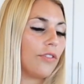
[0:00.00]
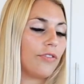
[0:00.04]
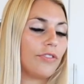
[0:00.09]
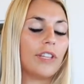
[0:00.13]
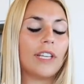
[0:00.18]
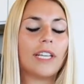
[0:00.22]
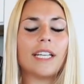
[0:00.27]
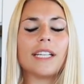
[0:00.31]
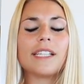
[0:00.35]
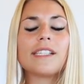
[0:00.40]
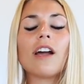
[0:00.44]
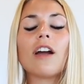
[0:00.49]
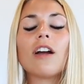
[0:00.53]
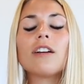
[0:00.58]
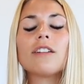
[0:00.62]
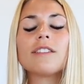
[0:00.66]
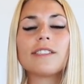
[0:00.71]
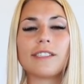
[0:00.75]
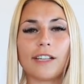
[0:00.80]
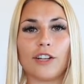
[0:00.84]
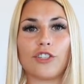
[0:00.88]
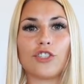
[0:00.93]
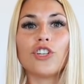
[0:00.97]
These are
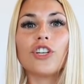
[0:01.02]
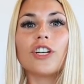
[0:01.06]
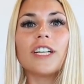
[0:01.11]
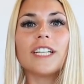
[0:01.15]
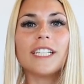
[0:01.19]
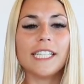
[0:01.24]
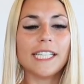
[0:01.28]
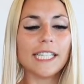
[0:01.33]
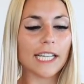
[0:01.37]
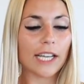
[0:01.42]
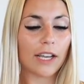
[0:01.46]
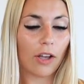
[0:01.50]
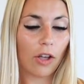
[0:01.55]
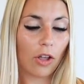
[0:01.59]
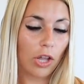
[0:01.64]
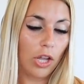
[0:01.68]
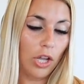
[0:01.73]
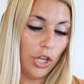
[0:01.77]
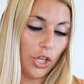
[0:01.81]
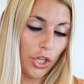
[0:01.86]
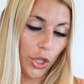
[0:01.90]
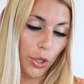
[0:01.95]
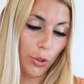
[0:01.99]
such a good
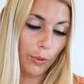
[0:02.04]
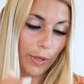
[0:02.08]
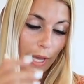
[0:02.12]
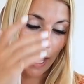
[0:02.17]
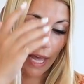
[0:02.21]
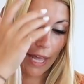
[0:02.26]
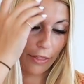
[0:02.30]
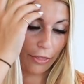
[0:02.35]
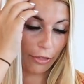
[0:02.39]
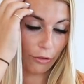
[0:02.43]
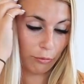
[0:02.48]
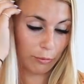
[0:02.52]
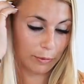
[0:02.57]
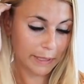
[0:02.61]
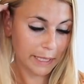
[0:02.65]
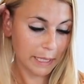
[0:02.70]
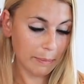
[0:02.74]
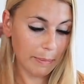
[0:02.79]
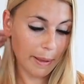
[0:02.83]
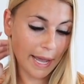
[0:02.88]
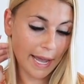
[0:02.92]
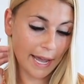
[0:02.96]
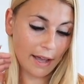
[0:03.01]
deal. You get
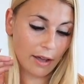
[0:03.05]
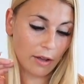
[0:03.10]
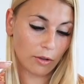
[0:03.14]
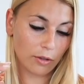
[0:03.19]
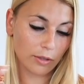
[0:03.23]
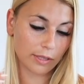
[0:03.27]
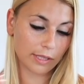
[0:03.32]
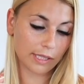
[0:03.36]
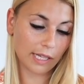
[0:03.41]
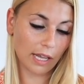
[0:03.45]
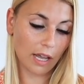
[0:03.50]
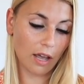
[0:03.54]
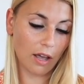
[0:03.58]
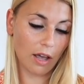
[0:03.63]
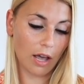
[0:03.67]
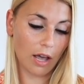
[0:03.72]
3 pounds